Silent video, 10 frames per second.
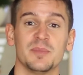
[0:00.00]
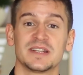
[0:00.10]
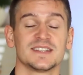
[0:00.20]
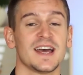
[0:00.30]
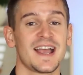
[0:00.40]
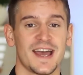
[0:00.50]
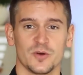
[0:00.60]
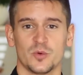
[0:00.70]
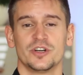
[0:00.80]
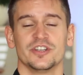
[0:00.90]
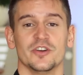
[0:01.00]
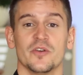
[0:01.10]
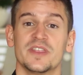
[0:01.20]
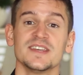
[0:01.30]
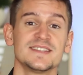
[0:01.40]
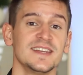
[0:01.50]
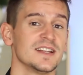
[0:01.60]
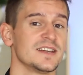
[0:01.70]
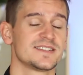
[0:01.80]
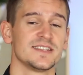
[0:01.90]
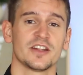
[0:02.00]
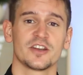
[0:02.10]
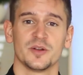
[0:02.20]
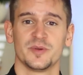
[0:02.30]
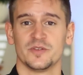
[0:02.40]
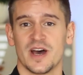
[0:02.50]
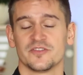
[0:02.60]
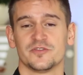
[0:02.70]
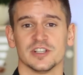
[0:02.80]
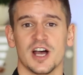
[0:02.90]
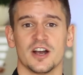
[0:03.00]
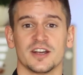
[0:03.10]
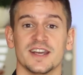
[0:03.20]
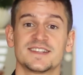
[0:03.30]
But I gotta warn you, this deal is not gonna be around for long.